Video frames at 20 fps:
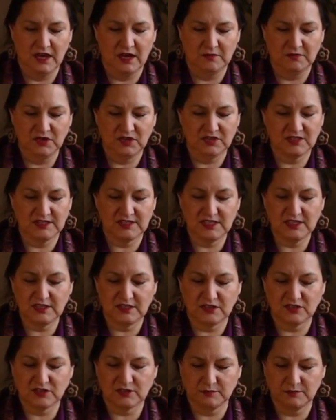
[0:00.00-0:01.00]
You can see that
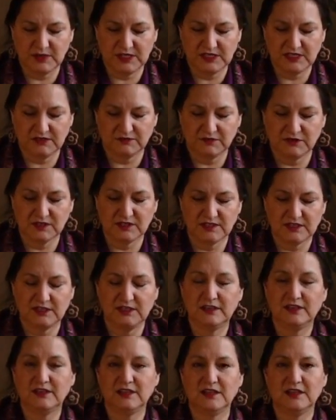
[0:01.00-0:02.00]
there's a big difference
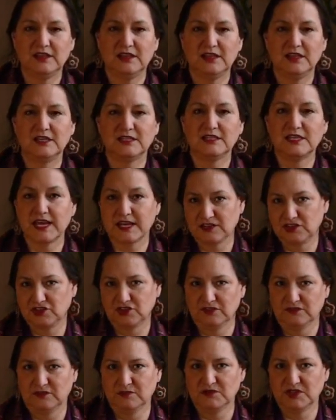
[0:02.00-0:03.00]
in the texture
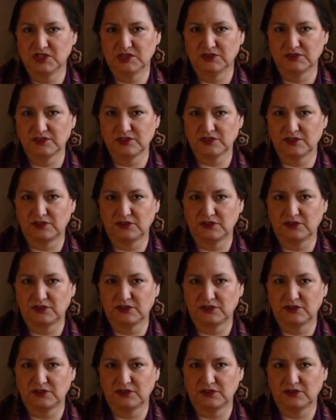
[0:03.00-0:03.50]
of the materials that